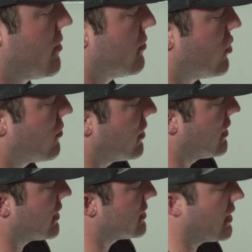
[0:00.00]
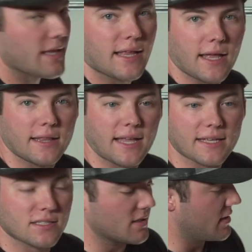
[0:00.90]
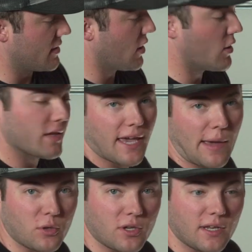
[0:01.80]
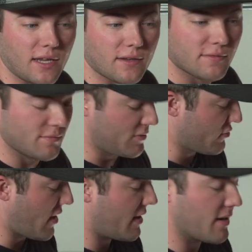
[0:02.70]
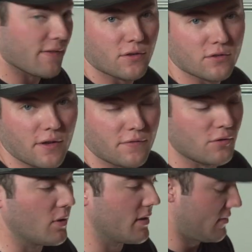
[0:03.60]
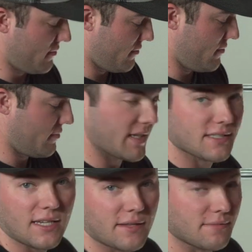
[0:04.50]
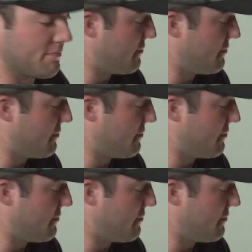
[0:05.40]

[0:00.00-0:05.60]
Boom, and that's it. And that's the only cable you need to run it if you want. That's it.